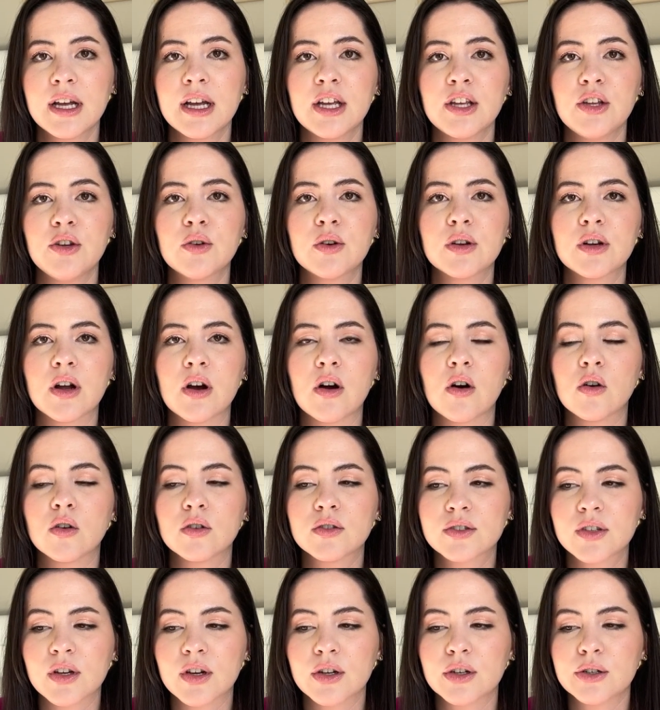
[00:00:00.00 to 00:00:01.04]
You can
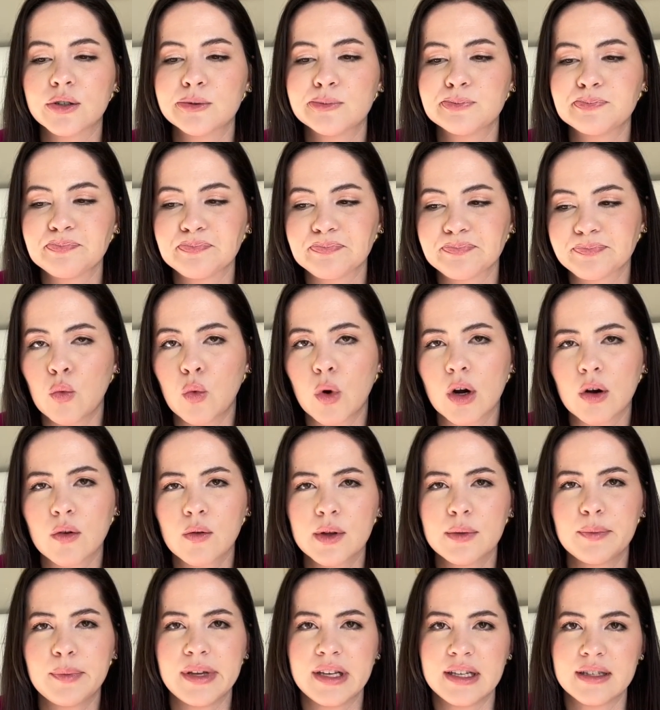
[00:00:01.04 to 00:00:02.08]
also work
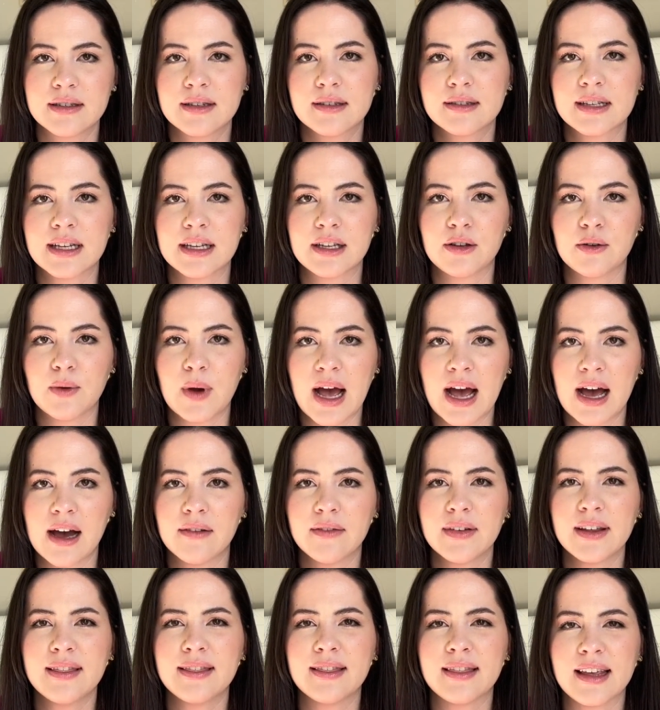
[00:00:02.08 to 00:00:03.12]
with pieces that you have
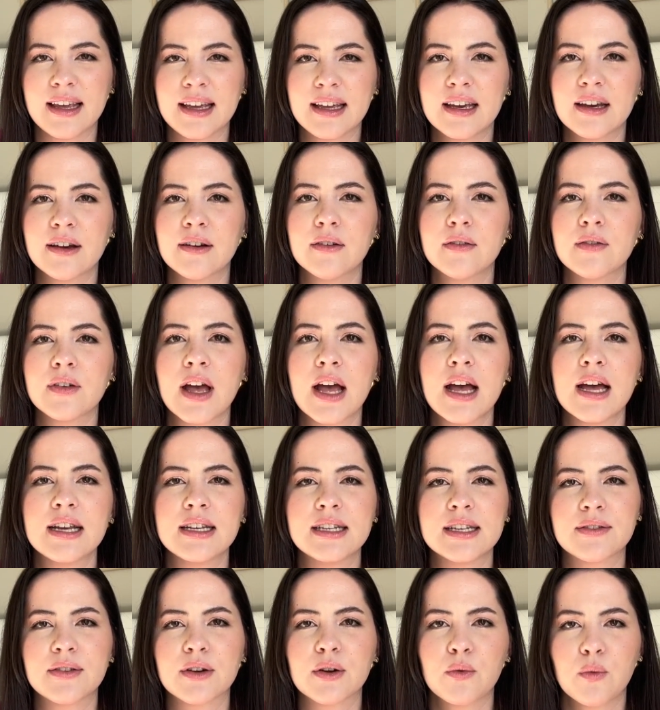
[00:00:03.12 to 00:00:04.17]
and think of
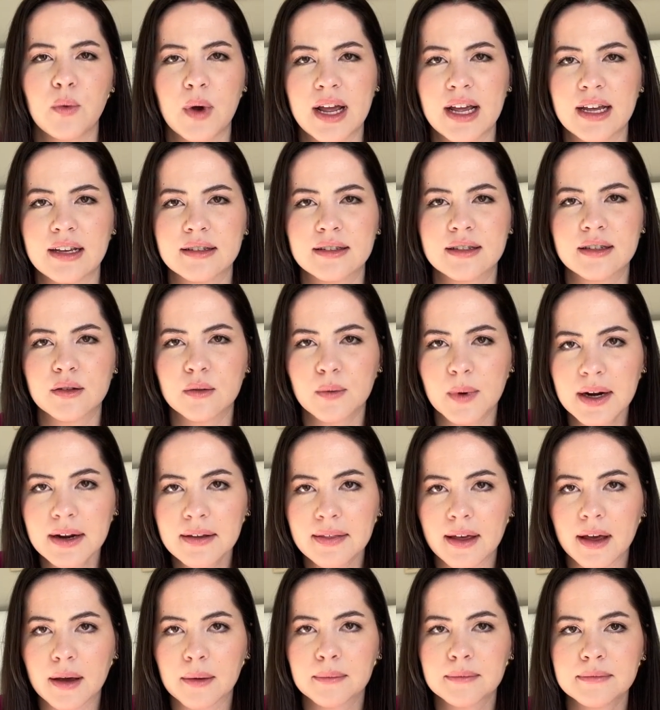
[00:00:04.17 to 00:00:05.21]
different ways to wear
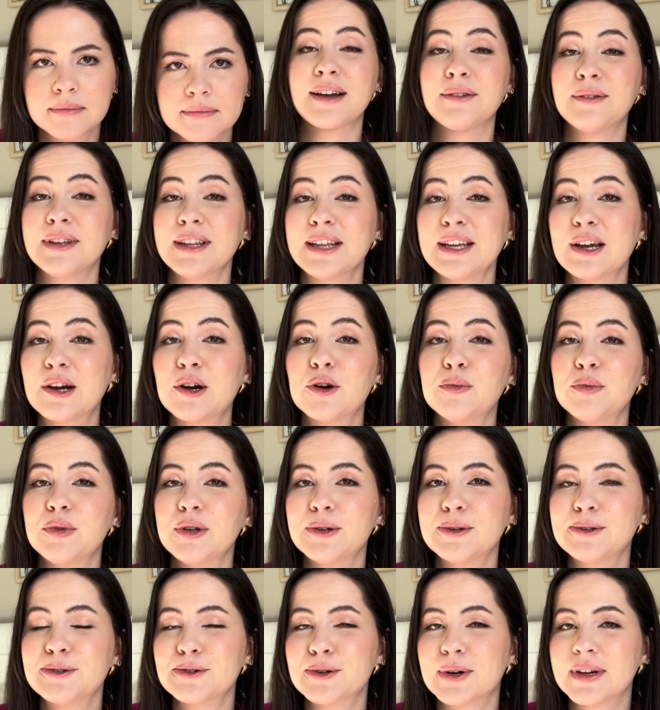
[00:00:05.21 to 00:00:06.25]
them. I really hope you
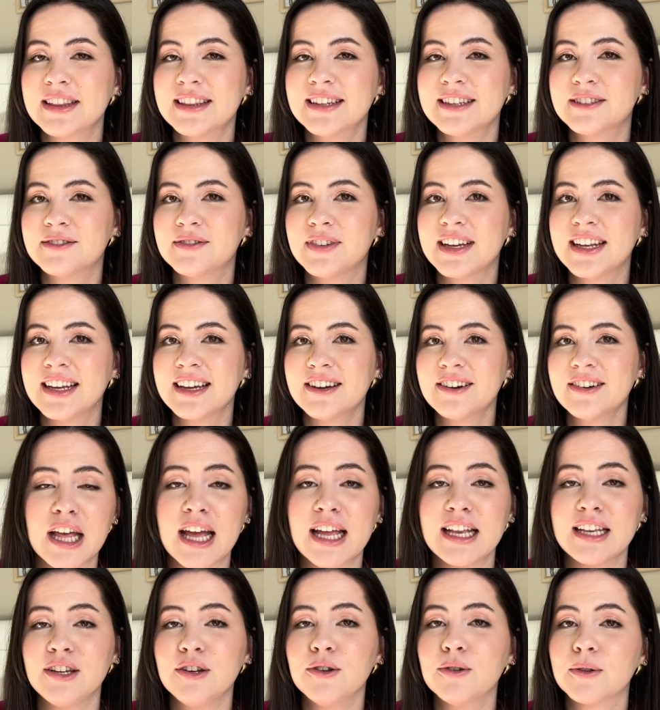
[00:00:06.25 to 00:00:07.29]
enjoyed this video
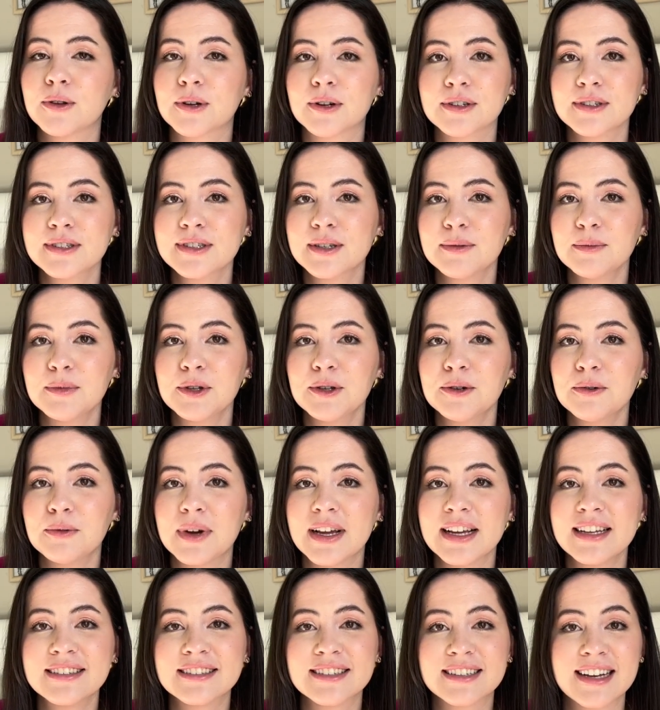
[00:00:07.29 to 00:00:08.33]
and you learned some new
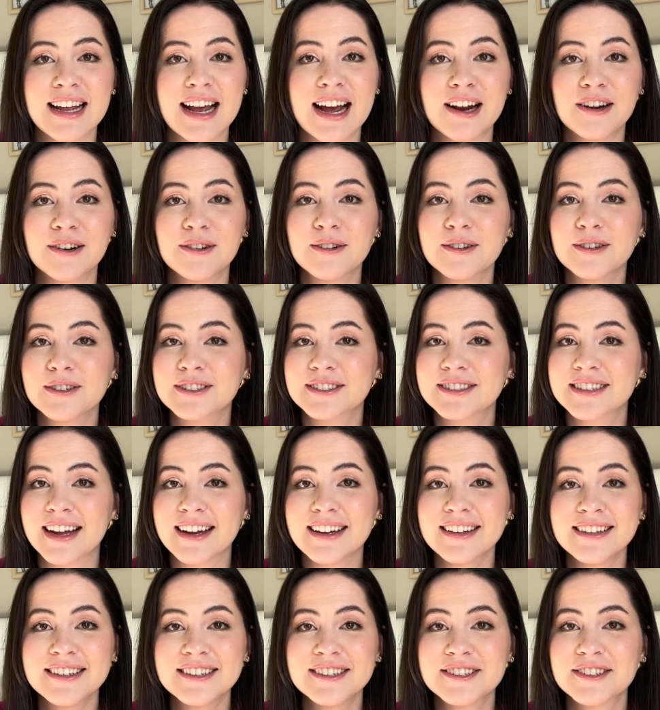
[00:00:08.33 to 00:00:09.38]
ways on how to look
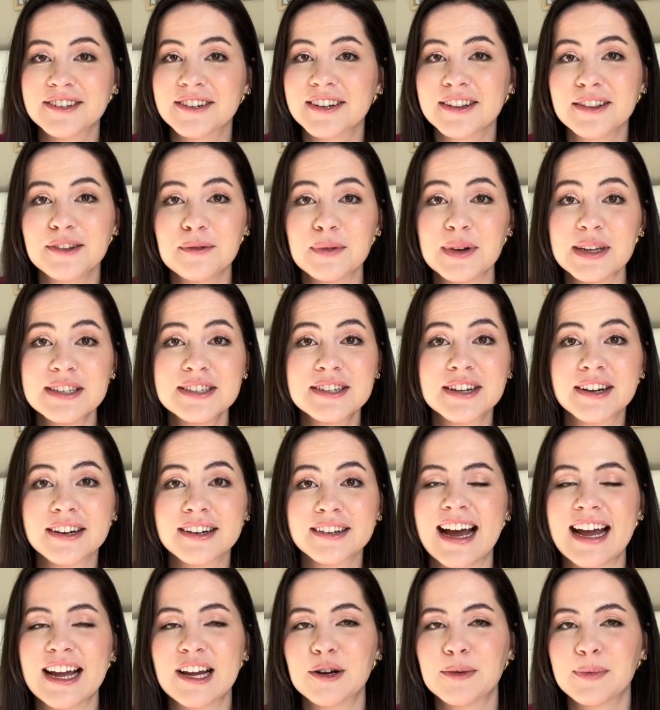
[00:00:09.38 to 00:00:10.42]
stylish during the winter. I
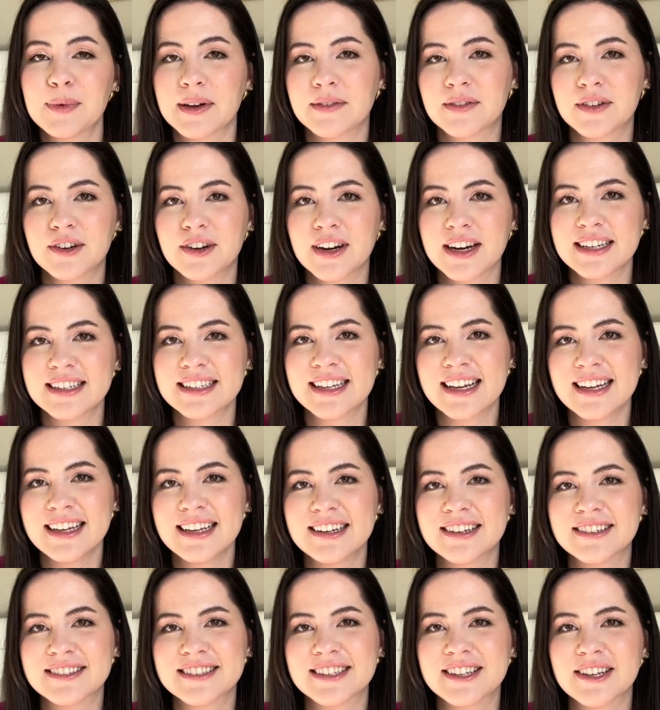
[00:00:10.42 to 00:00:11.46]
hope you have a great day, and
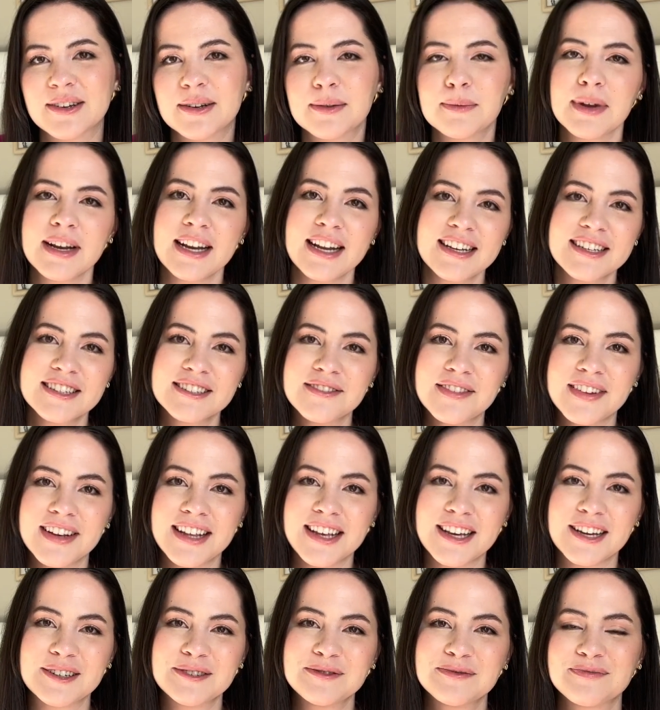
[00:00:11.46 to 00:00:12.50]
I'll see you in my next
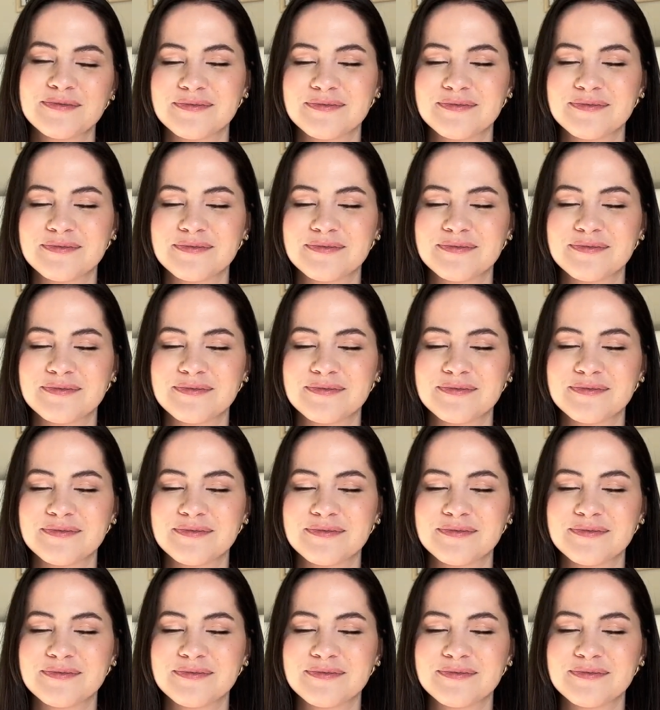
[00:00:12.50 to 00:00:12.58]
video.